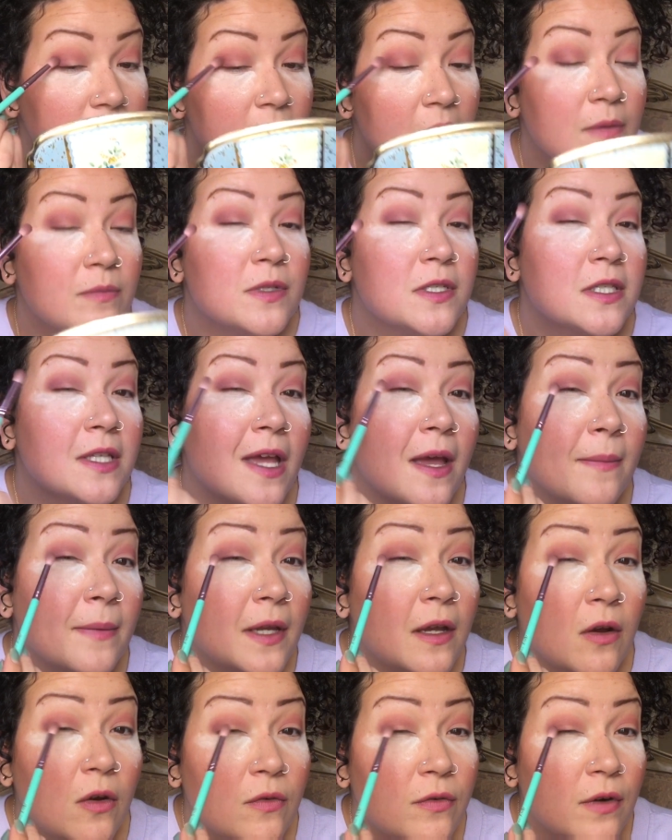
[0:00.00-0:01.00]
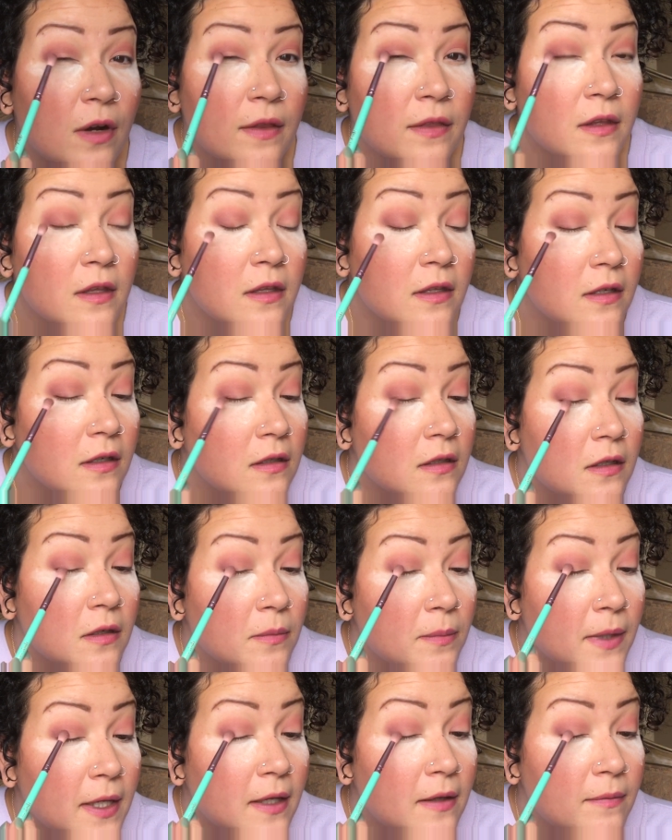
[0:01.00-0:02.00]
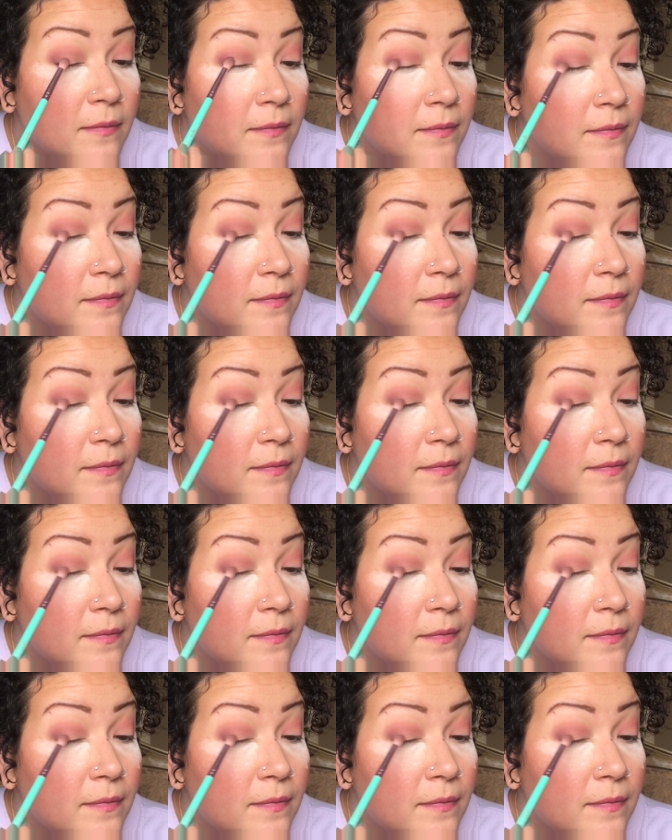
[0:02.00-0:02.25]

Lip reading: So I'm just coming over on the lid a little bit